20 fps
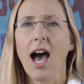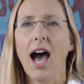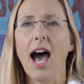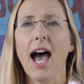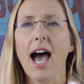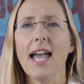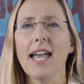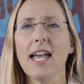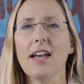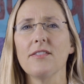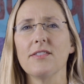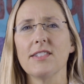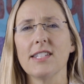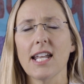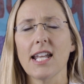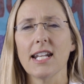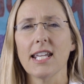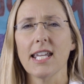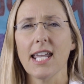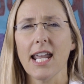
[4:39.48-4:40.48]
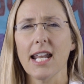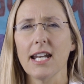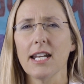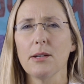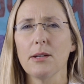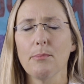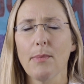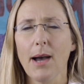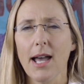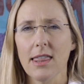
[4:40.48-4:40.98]
I have
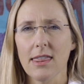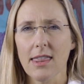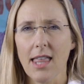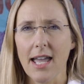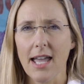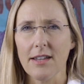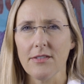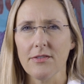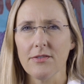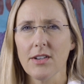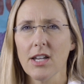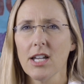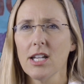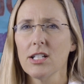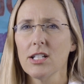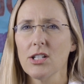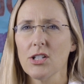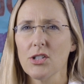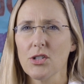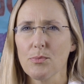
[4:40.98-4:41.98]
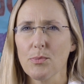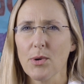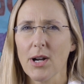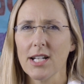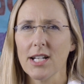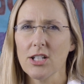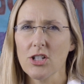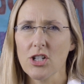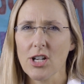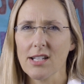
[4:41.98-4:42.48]
dedicated my life to
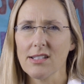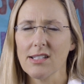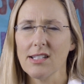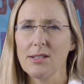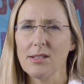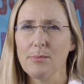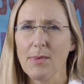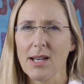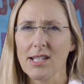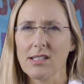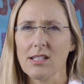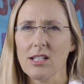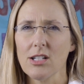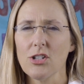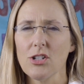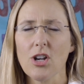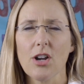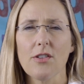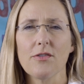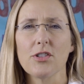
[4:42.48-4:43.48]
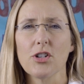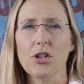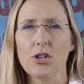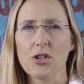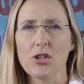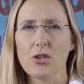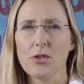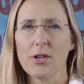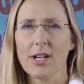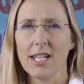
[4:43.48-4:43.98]
spreading Jesse's message of
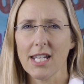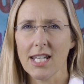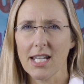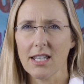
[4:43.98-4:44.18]
nurturing,